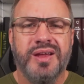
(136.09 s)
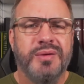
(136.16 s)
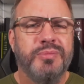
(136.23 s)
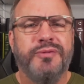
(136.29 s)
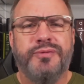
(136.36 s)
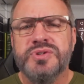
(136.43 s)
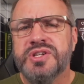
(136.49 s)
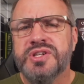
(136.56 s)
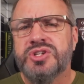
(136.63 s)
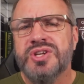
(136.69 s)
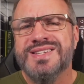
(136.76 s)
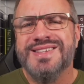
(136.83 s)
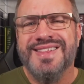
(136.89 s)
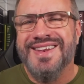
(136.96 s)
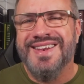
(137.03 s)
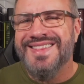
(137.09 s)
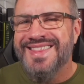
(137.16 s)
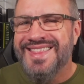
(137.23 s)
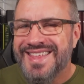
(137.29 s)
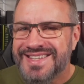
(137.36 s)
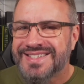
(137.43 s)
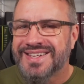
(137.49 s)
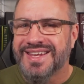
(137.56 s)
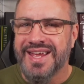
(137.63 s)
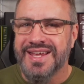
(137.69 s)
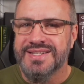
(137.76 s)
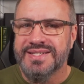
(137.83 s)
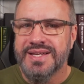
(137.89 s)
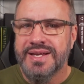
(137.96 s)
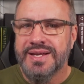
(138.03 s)
before suggesting that in this
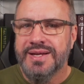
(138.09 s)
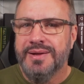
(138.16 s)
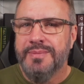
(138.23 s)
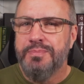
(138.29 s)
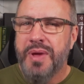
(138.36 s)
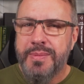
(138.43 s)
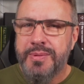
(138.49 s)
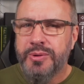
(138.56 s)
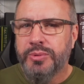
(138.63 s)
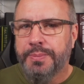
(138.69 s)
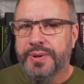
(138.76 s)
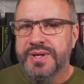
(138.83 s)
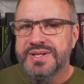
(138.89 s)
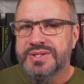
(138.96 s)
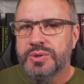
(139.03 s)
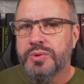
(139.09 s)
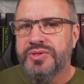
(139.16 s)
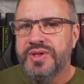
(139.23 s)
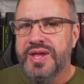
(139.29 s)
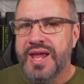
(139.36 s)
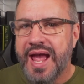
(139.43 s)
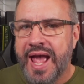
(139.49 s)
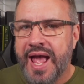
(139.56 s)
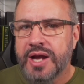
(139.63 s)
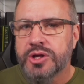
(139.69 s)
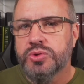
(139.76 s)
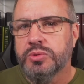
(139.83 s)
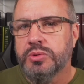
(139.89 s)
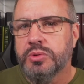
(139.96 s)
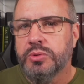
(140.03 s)
case, maybe replace it with the
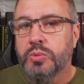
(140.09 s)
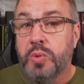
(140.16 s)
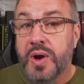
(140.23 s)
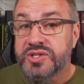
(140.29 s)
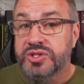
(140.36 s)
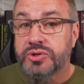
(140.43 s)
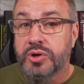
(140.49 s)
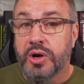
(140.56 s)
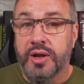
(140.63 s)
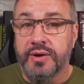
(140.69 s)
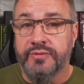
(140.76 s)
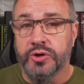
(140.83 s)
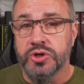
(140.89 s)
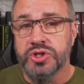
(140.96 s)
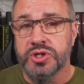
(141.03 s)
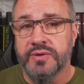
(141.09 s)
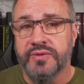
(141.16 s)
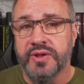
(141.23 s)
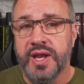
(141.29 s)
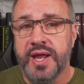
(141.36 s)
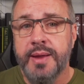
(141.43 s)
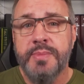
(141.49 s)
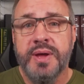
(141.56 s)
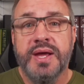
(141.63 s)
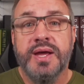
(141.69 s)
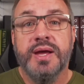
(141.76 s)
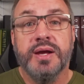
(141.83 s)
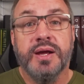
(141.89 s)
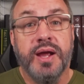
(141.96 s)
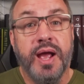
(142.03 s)
actual Westron version of the name,
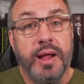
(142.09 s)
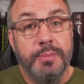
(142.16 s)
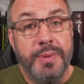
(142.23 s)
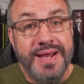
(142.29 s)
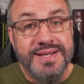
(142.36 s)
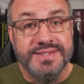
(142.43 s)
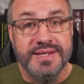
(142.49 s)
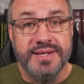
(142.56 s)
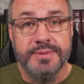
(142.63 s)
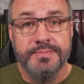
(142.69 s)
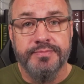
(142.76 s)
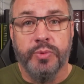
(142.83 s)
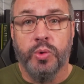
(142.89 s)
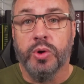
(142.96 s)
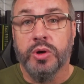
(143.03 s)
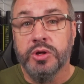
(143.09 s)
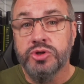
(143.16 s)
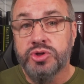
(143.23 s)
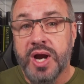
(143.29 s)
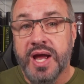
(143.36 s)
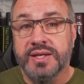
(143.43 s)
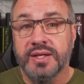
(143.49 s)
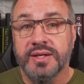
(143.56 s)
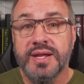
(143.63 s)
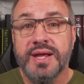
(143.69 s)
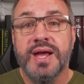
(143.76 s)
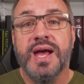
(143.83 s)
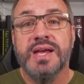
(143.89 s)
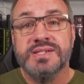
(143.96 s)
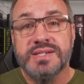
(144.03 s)
Galbasi, or contracted
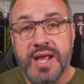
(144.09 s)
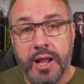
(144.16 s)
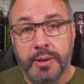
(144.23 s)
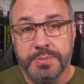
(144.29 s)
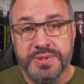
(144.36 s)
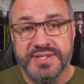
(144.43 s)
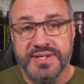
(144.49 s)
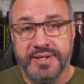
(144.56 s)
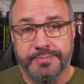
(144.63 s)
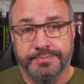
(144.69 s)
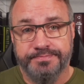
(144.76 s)
as Galbasi.